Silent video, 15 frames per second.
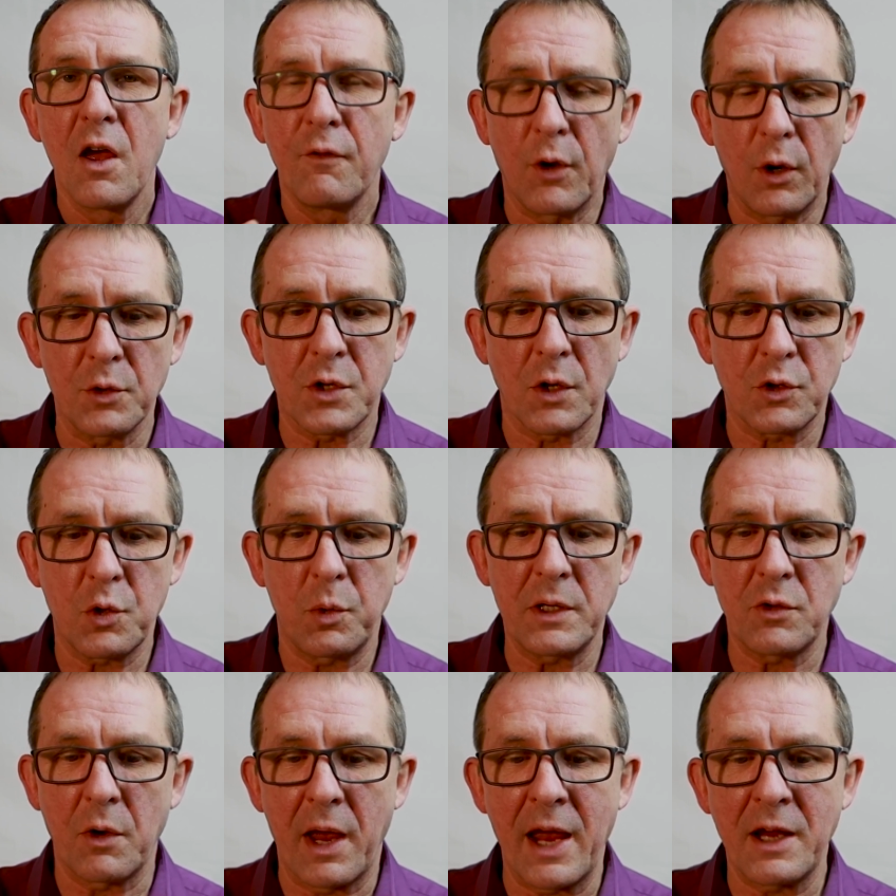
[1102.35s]
Follow us on
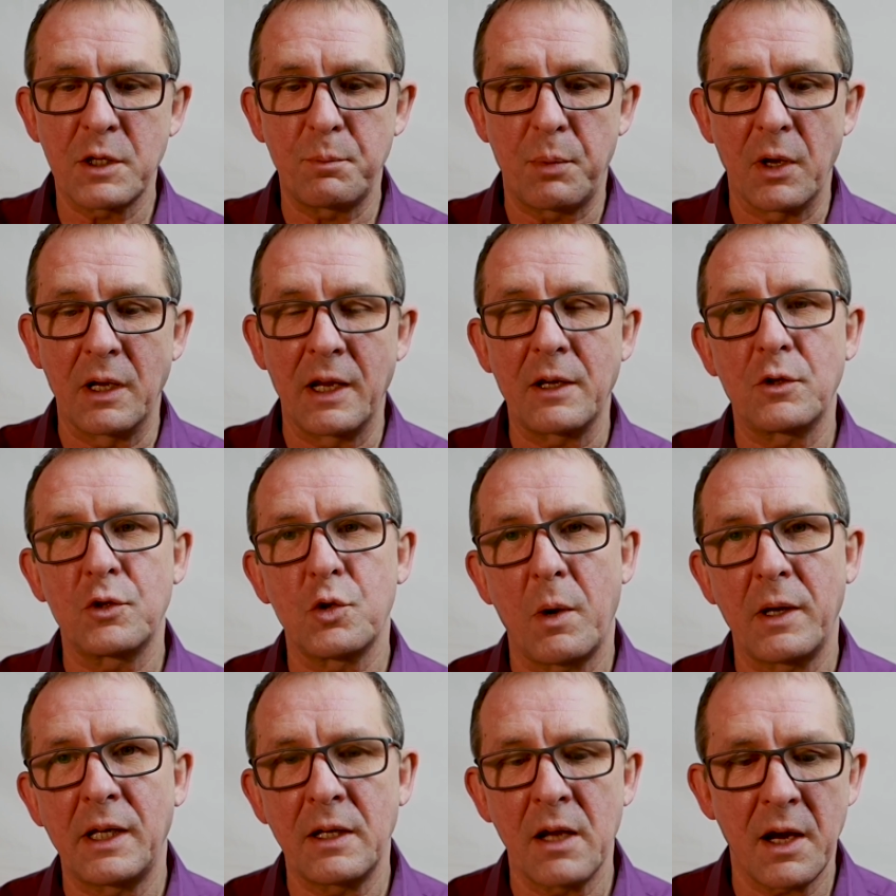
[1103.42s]
Twitter at ExpertLink
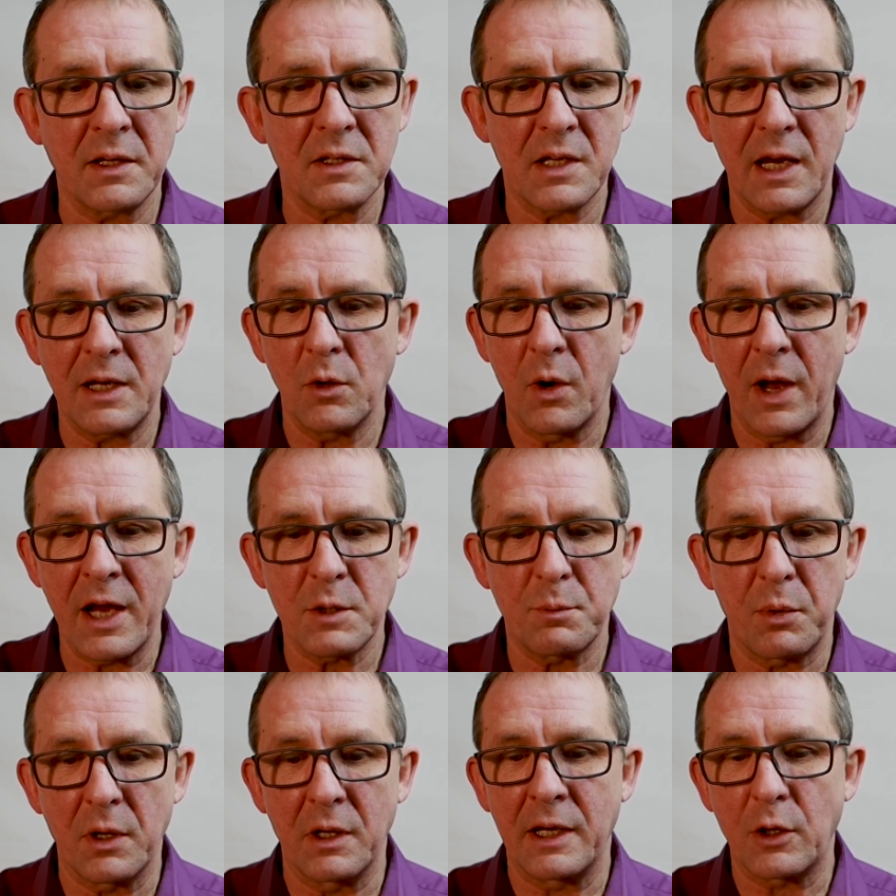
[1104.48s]
2019 or
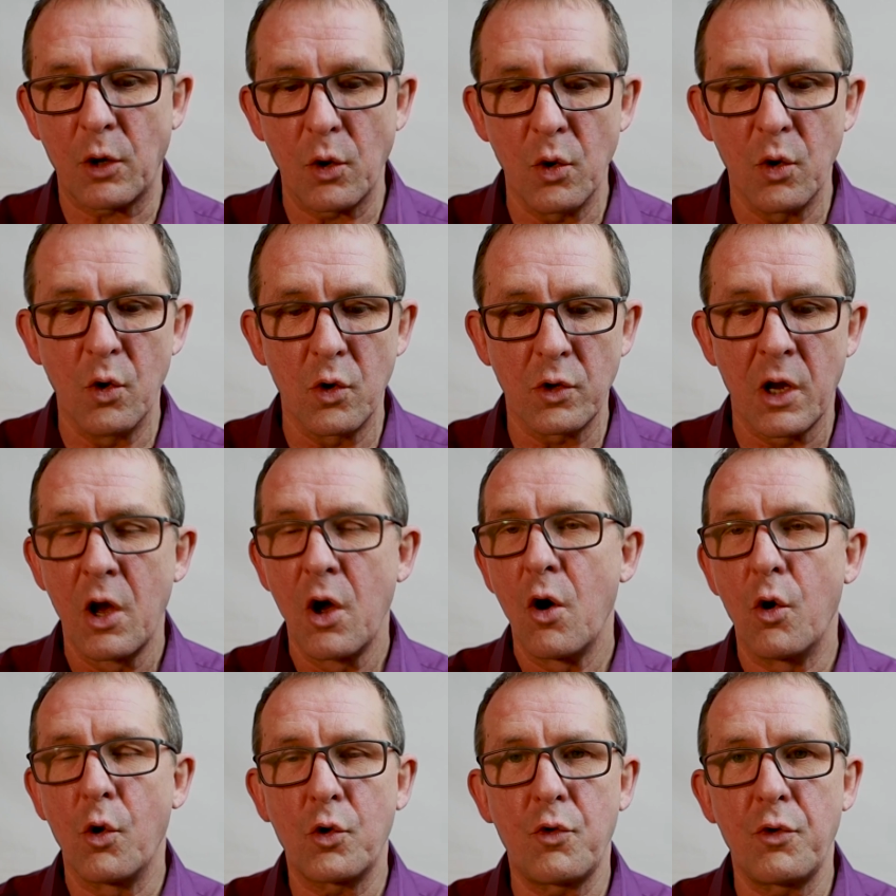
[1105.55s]
ExpertLink.org,
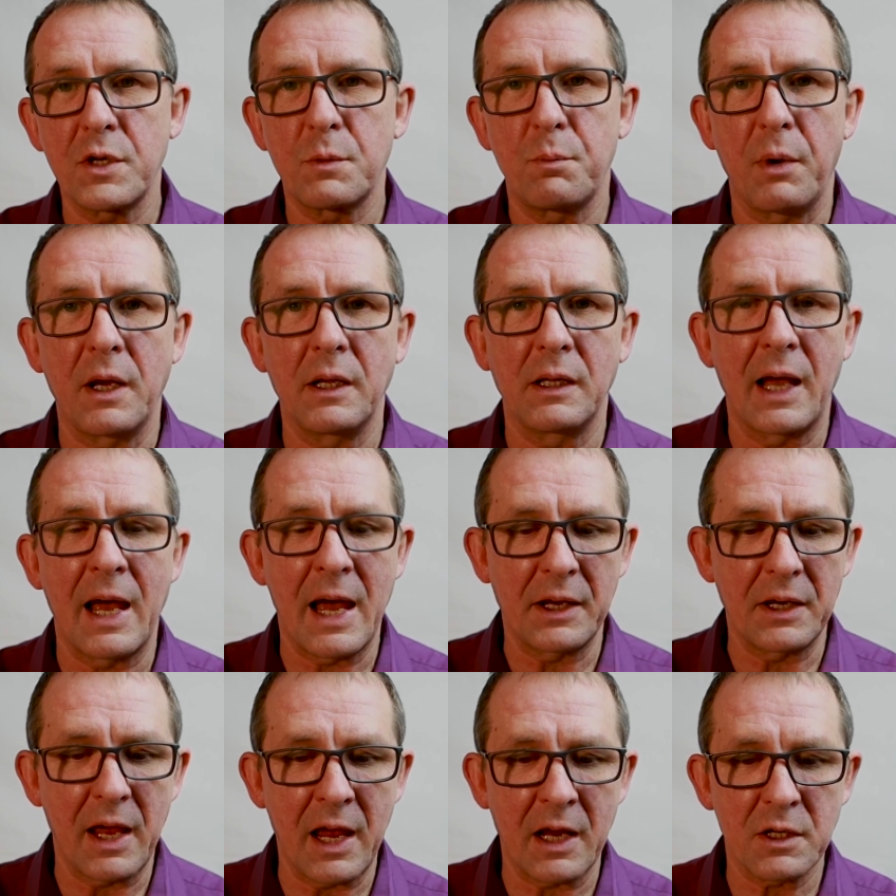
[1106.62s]
or Chris Beale
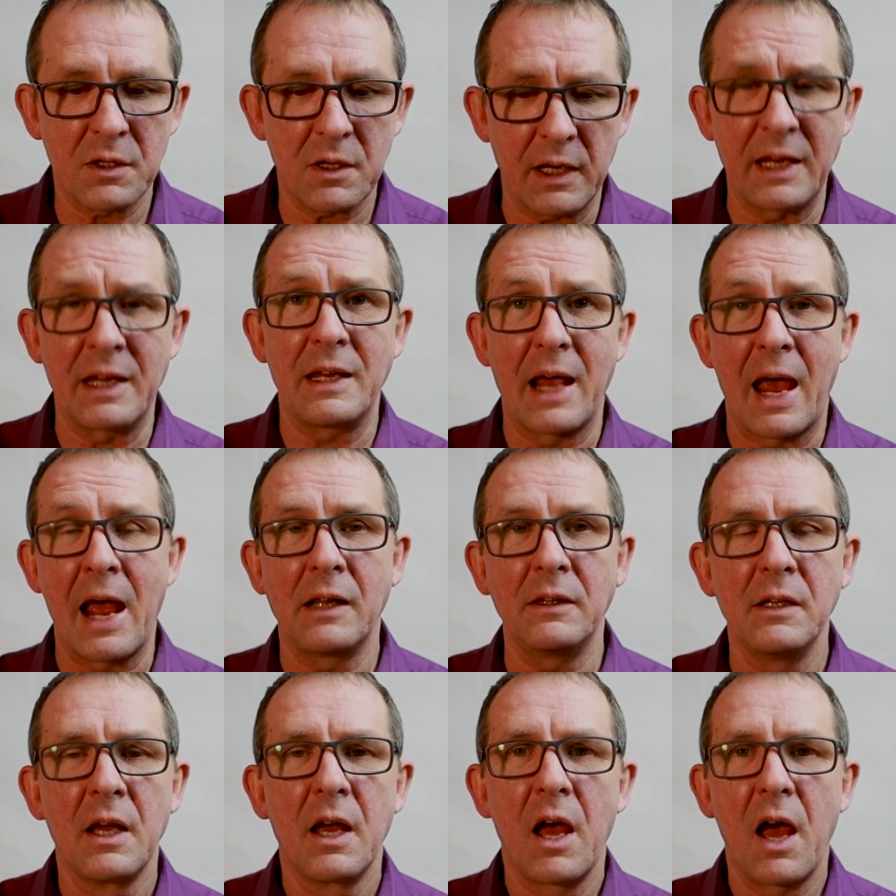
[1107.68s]
at XEL.